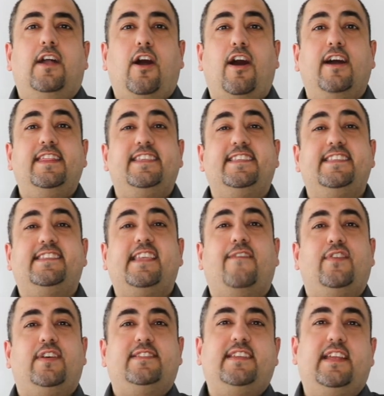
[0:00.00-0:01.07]
Hi, this is
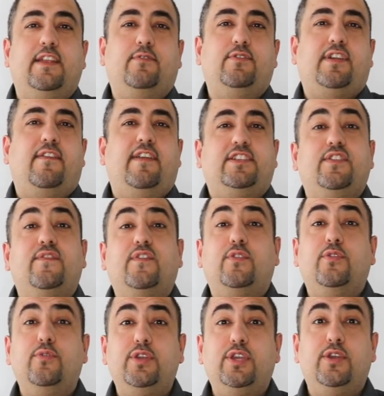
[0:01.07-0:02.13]
Savva, Technical Director of
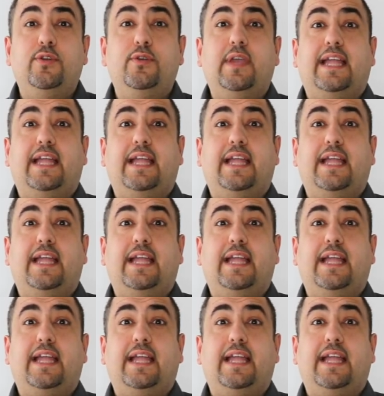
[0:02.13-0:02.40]
Cool You,